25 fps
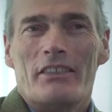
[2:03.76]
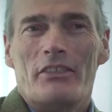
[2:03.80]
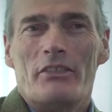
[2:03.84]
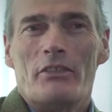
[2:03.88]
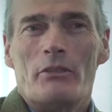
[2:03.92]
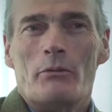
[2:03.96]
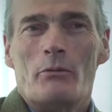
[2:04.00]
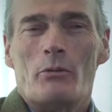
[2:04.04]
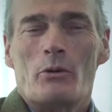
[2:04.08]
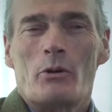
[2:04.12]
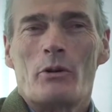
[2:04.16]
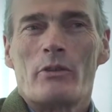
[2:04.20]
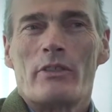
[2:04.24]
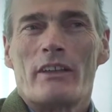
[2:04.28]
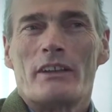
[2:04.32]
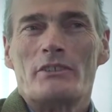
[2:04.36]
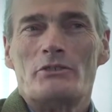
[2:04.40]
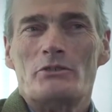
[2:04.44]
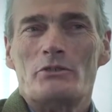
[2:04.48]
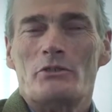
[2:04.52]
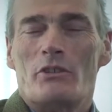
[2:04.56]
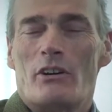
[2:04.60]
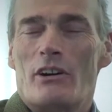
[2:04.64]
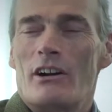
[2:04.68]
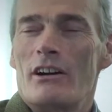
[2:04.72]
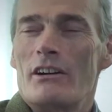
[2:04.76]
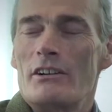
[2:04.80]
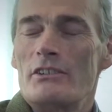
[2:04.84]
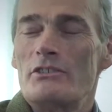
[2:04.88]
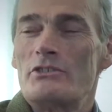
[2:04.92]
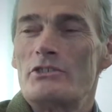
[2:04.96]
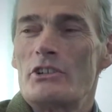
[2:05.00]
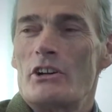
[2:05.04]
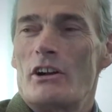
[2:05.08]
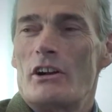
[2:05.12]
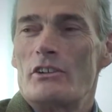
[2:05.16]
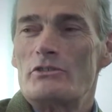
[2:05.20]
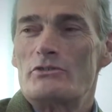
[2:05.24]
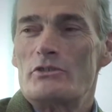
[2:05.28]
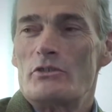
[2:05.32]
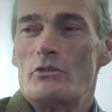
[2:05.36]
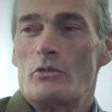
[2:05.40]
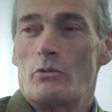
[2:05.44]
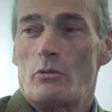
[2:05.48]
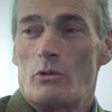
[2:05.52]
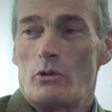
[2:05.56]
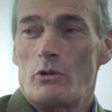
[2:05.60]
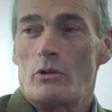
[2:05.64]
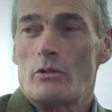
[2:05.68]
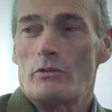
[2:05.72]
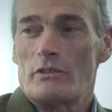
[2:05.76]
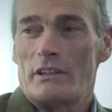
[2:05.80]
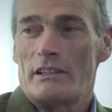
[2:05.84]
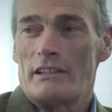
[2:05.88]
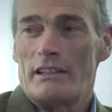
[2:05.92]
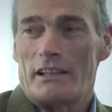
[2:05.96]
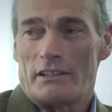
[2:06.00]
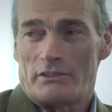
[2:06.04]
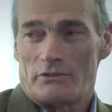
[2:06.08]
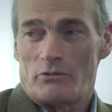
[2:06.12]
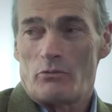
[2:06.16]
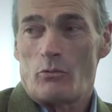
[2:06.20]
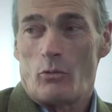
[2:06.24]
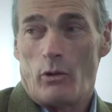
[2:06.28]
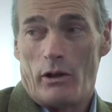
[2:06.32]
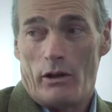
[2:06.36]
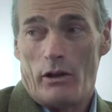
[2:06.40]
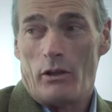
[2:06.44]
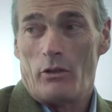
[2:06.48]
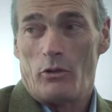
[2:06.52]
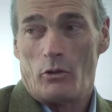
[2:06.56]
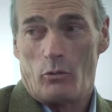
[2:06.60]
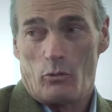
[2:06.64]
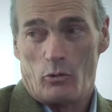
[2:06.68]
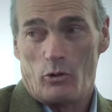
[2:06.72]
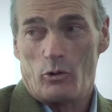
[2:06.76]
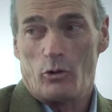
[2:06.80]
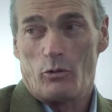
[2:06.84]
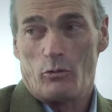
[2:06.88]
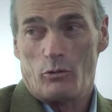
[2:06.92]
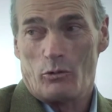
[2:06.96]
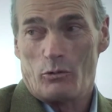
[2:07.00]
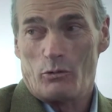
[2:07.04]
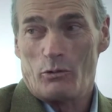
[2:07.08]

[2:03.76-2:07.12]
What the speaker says: that you are in charge of the world, the less well the world will